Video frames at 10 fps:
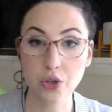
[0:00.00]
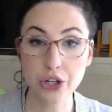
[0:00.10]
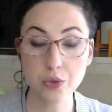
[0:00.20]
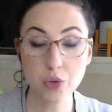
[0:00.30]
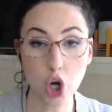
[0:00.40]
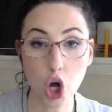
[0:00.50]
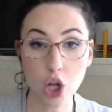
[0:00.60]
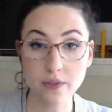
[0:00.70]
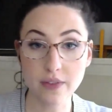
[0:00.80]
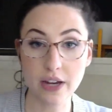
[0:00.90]
here's what all
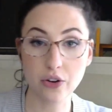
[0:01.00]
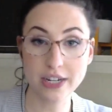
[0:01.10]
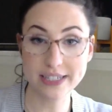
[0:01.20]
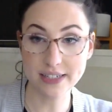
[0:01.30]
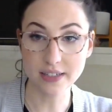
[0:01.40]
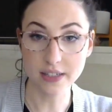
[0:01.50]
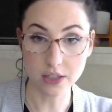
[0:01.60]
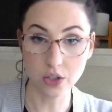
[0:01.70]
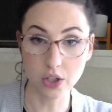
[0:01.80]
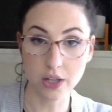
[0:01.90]
of that craziness is going
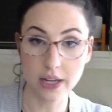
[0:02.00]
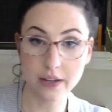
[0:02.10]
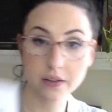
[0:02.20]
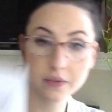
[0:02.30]
to look like.